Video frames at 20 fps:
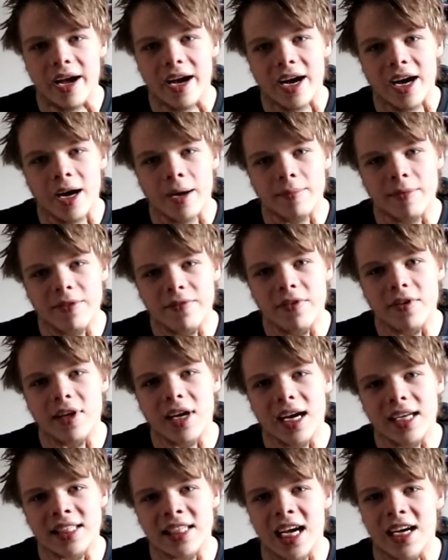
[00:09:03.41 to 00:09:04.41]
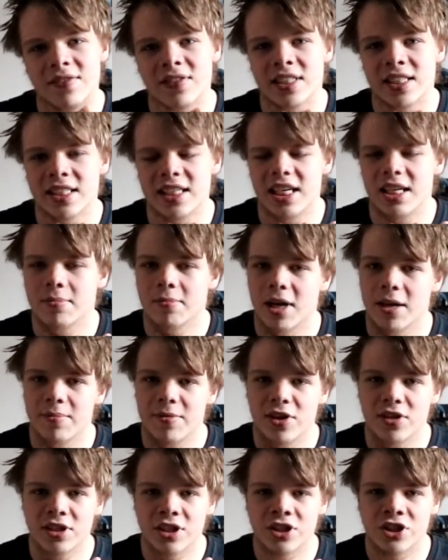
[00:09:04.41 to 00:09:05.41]
if you guys haven't seen my
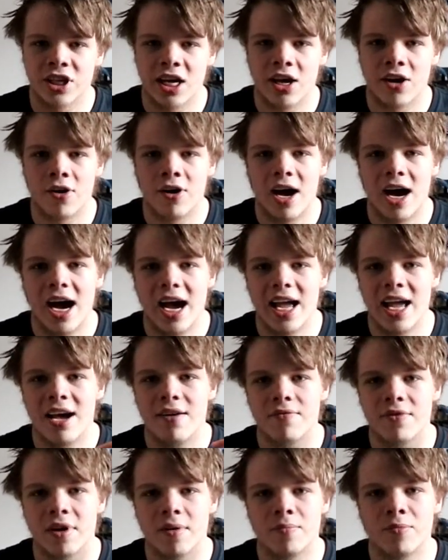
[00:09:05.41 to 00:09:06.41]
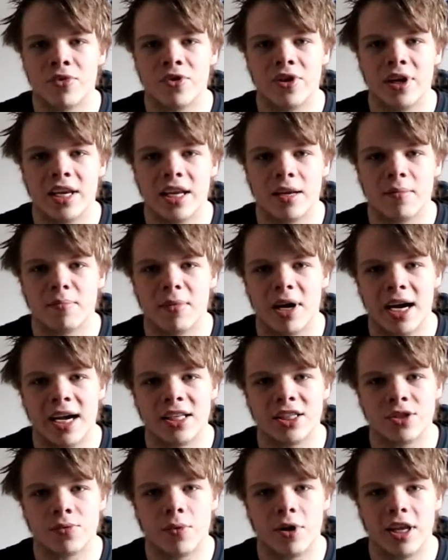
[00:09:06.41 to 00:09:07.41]
music channel, I have completed my
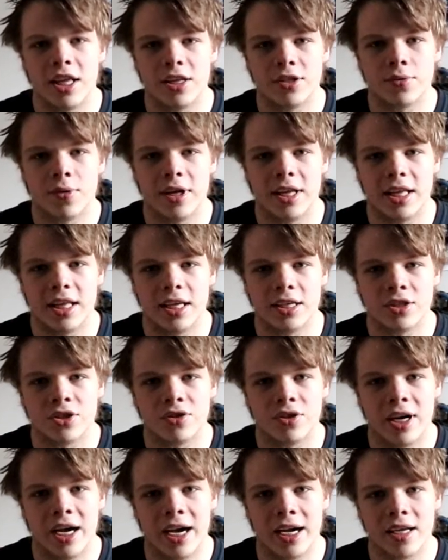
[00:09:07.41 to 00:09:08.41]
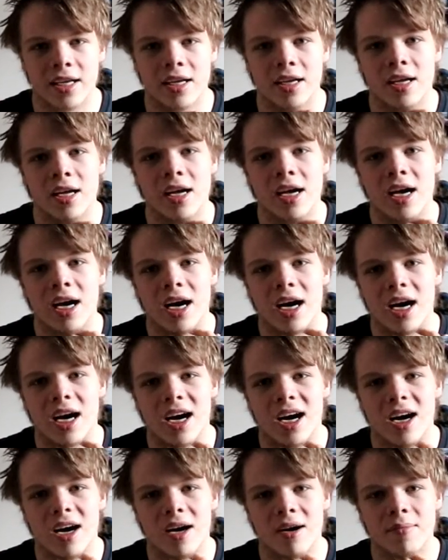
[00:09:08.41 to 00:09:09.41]
2020 diss track.
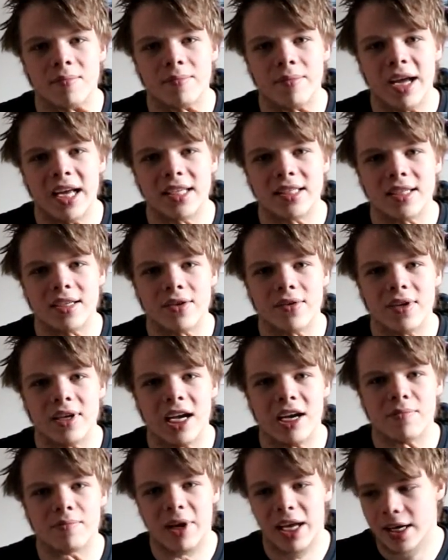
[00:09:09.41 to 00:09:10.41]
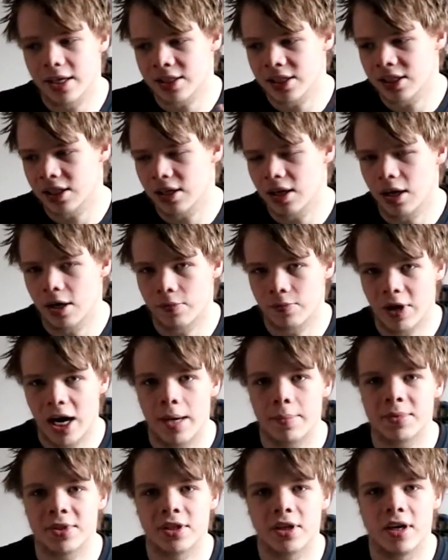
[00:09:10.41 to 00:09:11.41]
Basically, I've made a
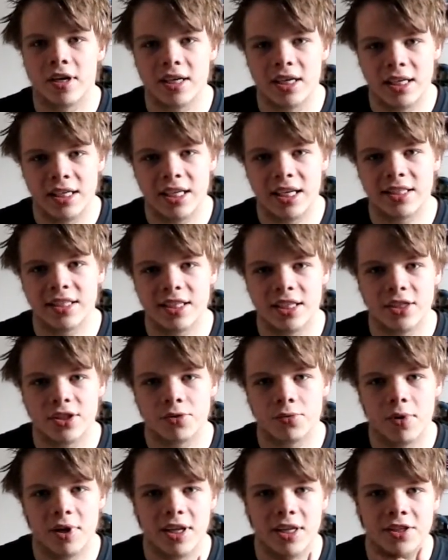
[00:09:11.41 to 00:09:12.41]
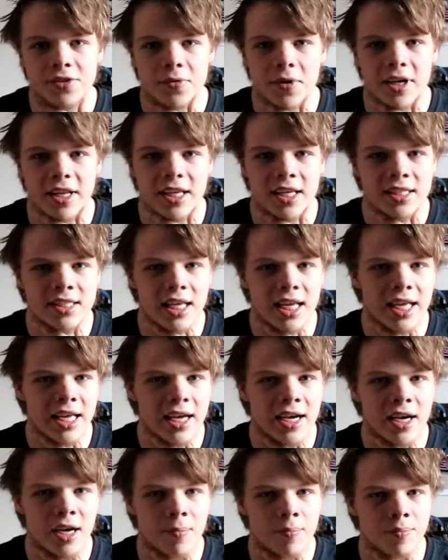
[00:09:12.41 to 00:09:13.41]
rap song dissing 2020 because
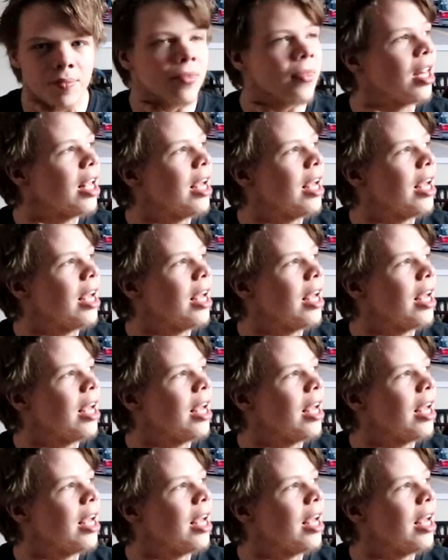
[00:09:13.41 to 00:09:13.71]
I